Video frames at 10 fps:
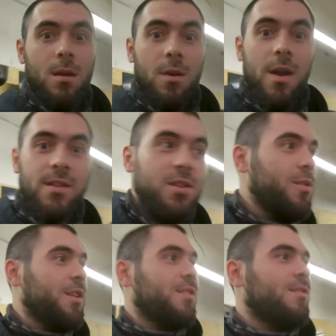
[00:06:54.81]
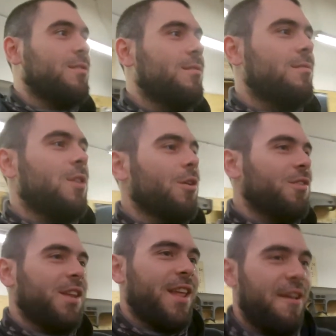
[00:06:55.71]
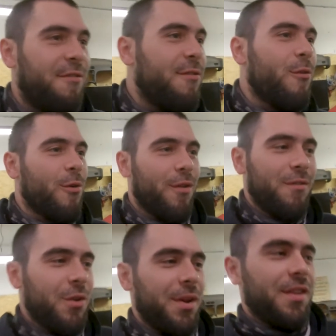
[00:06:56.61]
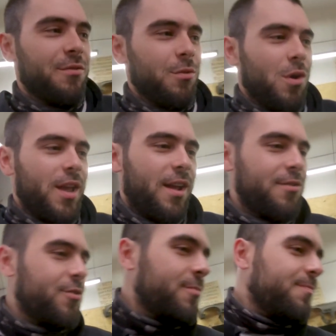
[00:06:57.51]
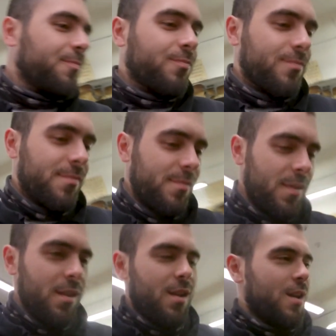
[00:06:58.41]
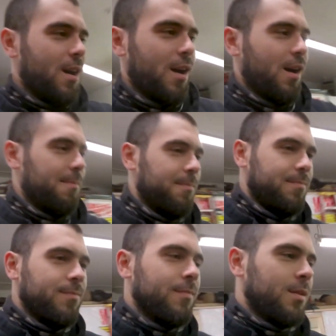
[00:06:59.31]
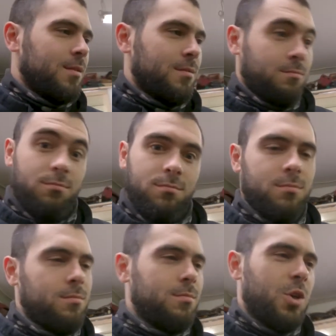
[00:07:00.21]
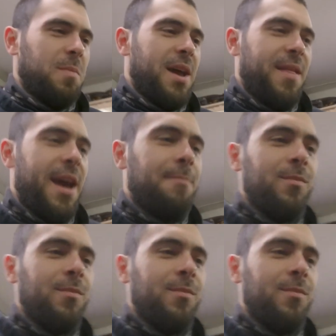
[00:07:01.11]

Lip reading: All right, so it is currently day 4 of doing this roll cage. Don't mind that.